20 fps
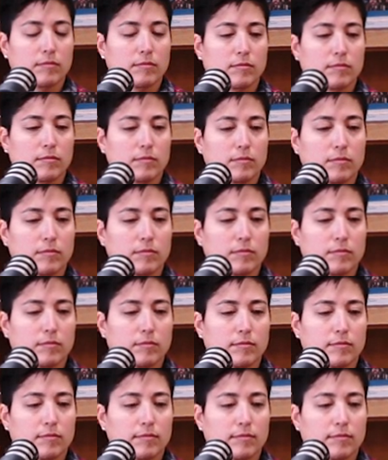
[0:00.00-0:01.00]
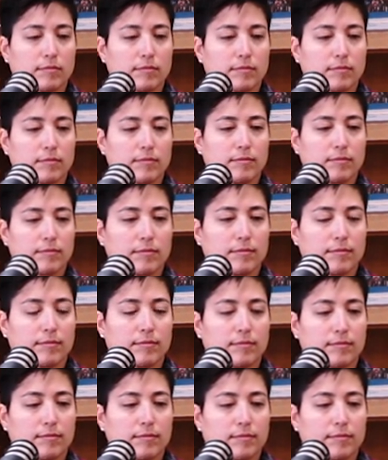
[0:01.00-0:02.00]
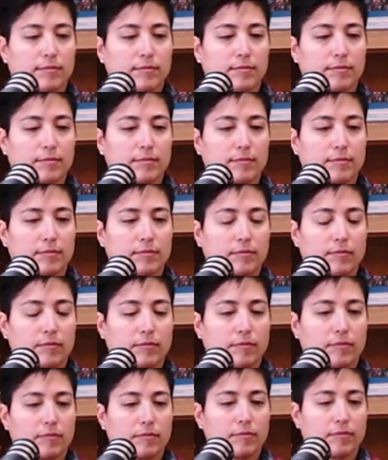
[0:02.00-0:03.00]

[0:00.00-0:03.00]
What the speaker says: The person shown says nothing.